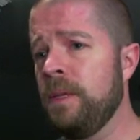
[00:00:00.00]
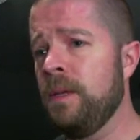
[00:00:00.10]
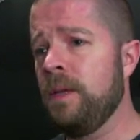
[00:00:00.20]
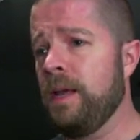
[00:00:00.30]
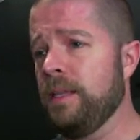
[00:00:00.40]

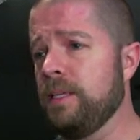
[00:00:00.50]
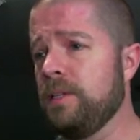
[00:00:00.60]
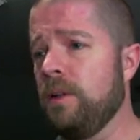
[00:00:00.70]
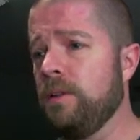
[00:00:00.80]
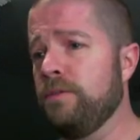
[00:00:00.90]
At least
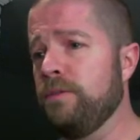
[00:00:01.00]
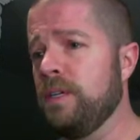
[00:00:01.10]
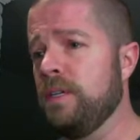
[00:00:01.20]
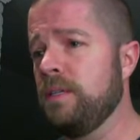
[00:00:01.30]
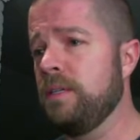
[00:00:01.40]
all of
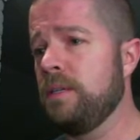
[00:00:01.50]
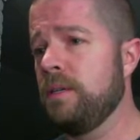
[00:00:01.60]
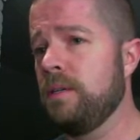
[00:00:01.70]
these